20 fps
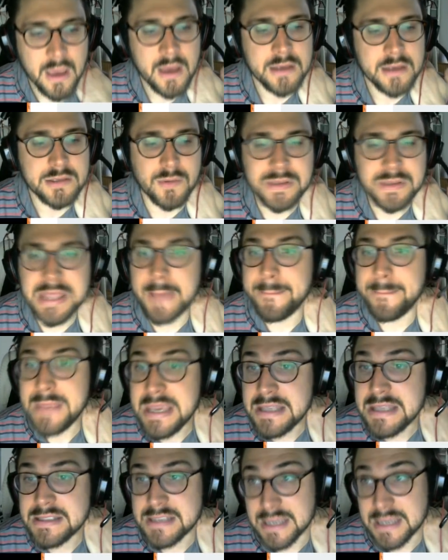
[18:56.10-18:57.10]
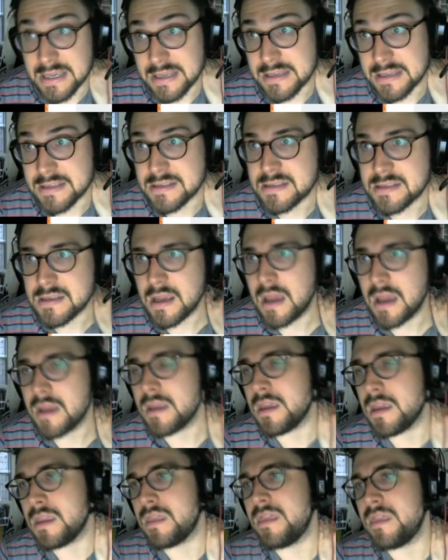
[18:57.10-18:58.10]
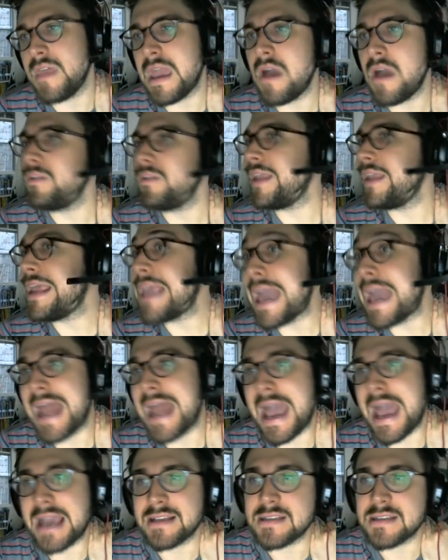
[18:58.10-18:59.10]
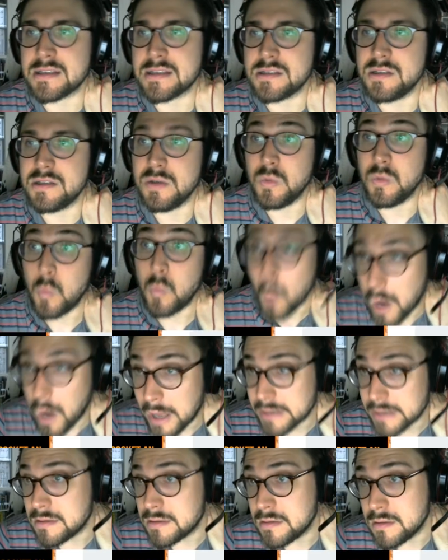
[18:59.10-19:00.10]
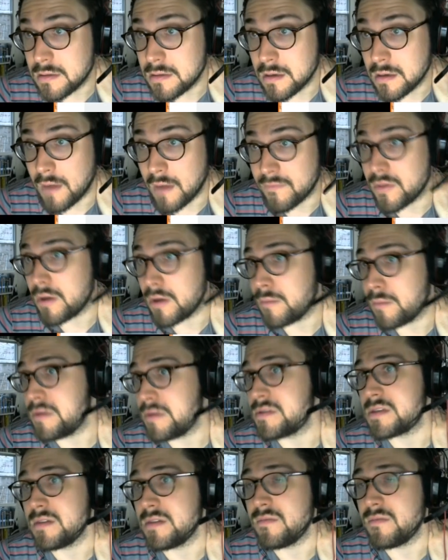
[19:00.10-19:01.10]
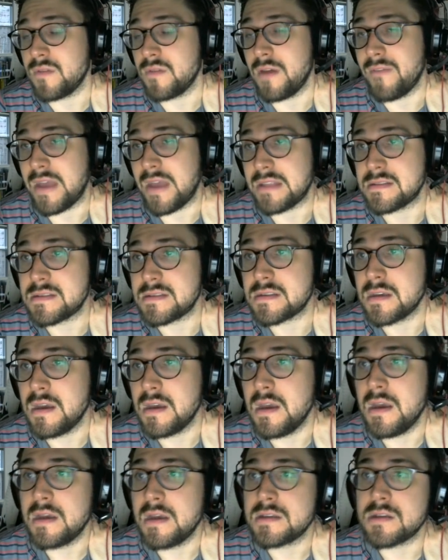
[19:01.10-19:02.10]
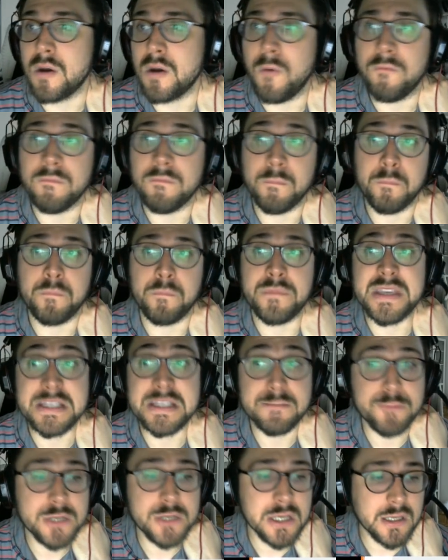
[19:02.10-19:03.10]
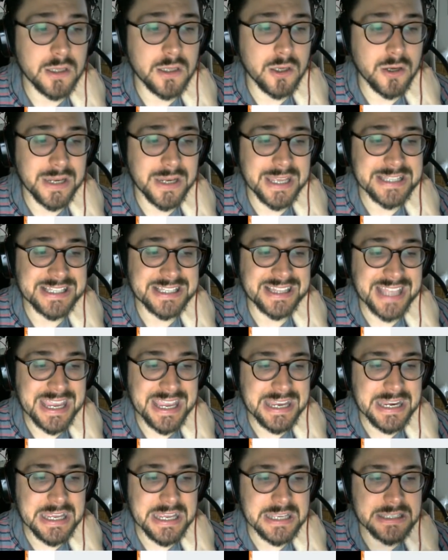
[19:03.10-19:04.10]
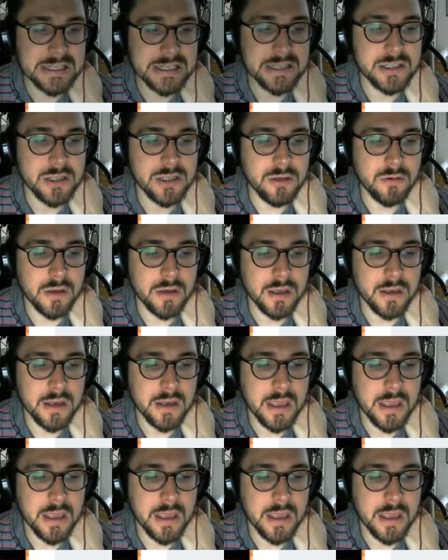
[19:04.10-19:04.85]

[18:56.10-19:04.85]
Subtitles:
So what that means is they only get access to 1 of their abusive events. So this is particularly good against ladies because you can